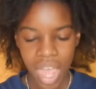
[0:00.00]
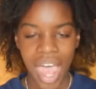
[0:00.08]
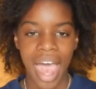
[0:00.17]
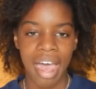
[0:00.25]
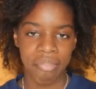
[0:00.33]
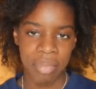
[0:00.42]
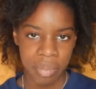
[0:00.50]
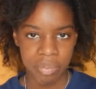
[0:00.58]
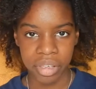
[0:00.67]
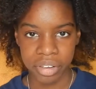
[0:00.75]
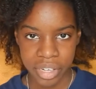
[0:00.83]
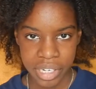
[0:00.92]
I have my
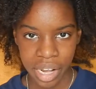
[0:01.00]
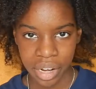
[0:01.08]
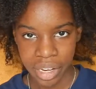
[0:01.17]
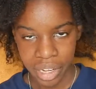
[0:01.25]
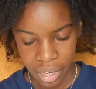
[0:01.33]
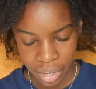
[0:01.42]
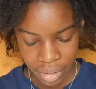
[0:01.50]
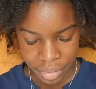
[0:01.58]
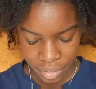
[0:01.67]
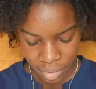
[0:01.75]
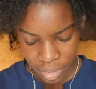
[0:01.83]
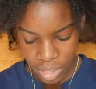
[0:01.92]
mirror down here.
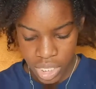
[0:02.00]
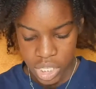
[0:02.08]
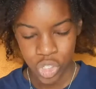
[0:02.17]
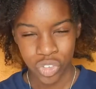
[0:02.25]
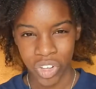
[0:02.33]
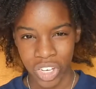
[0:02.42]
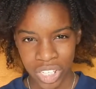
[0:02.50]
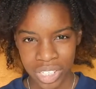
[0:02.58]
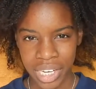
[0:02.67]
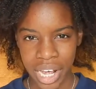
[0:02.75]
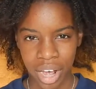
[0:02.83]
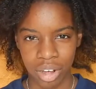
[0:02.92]
So if I look
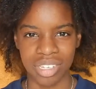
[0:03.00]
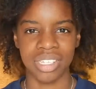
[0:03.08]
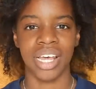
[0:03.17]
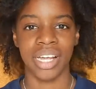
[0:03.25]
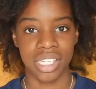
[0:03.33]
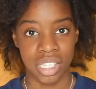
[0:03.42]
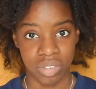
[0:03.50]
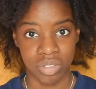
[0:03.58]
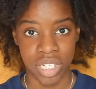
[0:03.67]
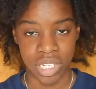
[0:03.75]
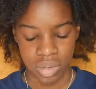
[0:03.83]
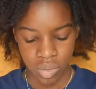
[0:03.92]
down, that's the
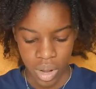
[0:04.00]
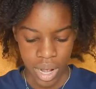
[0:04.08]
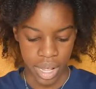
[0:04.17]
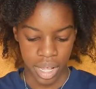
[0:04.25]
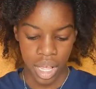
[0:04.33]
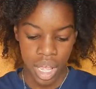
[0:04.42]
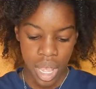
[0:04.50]
reason why.